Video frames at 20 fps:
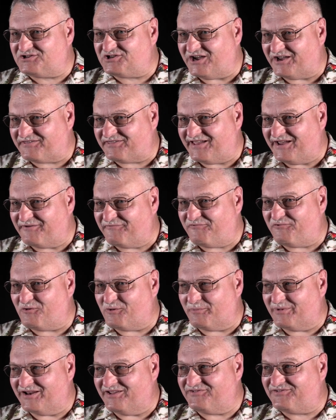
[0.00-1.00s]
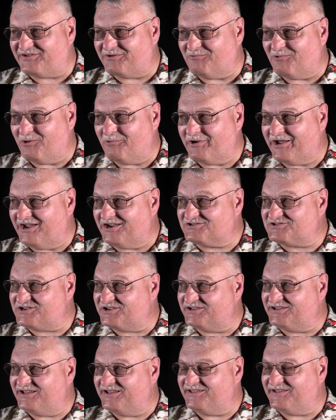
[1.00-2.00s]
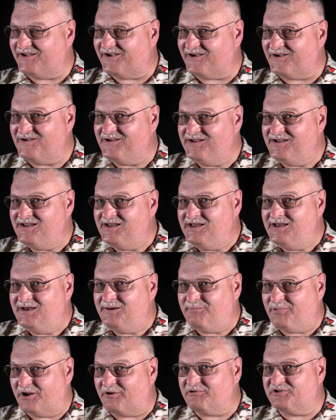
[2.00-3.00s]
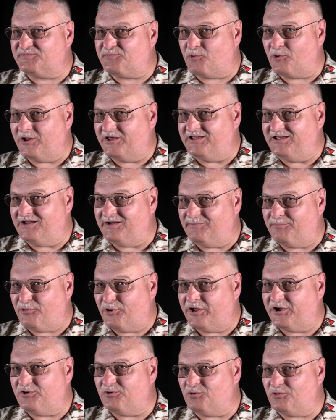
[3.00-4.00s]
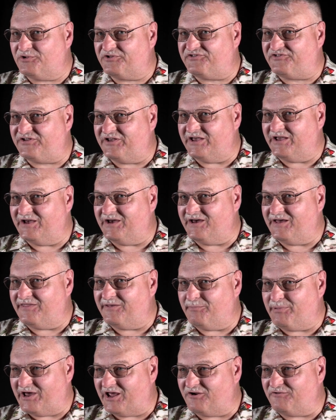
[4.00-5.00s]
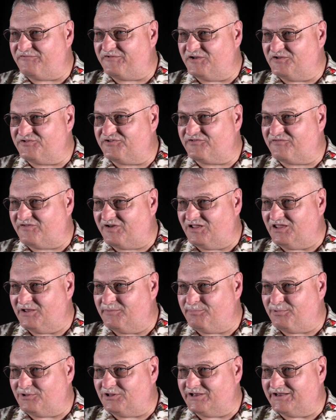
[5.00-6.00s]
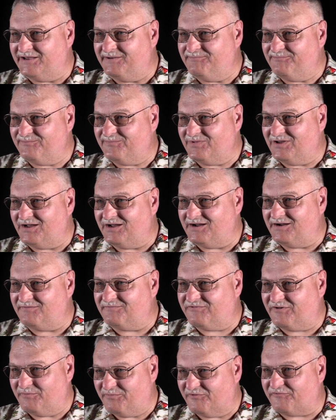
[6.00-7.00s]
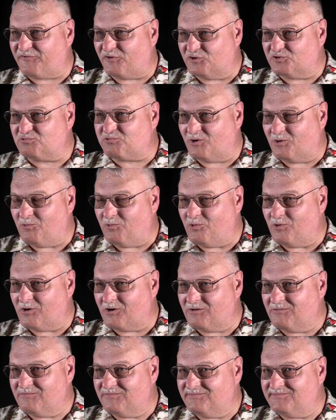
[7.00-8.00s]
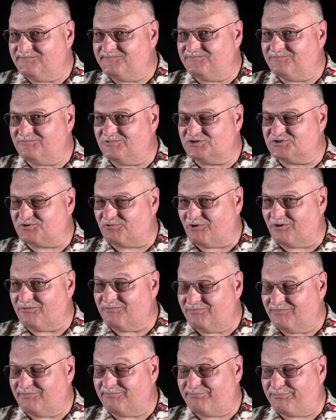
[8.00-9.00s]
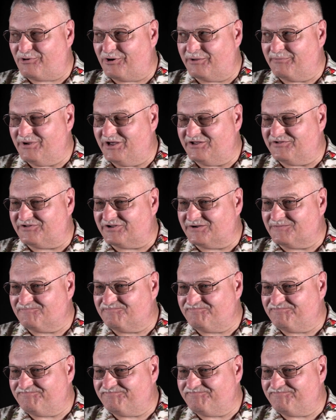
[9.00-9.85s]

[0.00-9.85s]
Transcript: check that for me to see what we actually did there. But it was pretty pretty cool to see uh, the battlefields of Gallipoli uh, okay. from the First World War, mm-hmm, mm-hmm. which were pretty amazing.